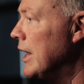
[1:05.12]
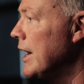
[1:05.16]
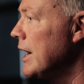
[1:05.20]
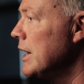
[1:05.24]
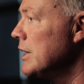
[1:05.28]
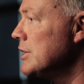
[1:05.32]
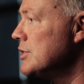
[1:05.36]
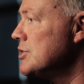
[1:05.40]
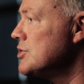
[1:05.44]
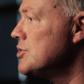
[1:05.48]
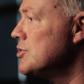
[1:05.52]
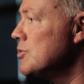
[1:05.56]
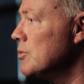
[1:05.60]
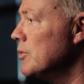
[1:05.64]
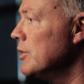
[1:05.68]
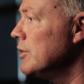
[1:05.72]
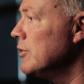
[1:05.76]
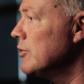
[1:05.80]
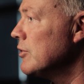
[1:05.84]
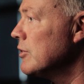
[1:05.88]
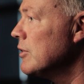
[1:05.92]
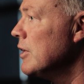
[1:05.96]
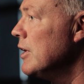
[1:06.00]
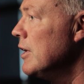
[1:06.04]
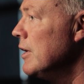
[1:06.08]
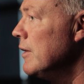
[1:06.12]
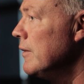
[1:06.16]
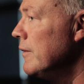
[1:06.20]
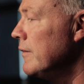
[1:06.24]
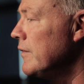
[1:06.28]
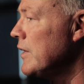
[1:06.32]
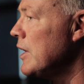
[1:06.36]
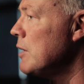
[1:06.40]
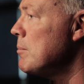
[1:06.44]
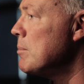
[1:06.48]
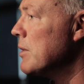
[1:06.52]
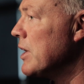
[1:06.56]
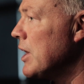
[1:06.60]
large joints,
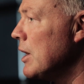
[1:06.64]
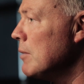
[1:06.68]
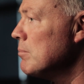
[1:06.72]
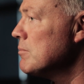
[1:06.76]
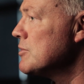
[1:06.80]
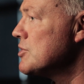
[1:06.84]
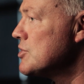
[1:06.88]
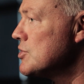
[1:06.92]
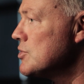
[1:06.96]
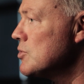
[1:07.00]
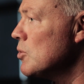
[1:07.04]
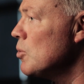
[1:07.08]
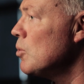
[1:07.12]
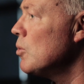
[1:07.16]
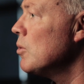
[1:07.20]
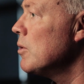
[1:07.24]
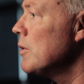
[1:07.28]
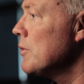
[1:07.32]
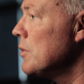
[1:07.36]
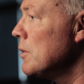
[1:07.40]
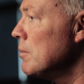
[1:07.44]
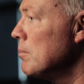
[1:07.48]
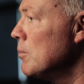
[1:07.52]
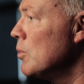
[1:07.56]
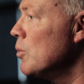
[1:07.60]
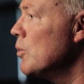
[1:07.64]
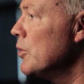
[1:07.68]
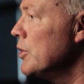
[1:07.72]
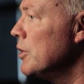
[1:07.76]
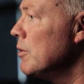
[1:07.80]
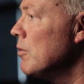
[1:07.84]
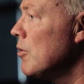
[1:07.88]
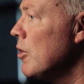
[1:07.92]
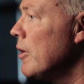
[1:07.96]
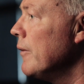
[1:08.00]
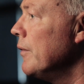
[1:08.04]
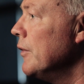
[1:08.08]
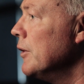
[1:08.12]
they become sorer the more
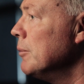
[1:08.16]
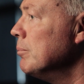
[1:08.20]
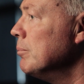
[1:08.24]
you're on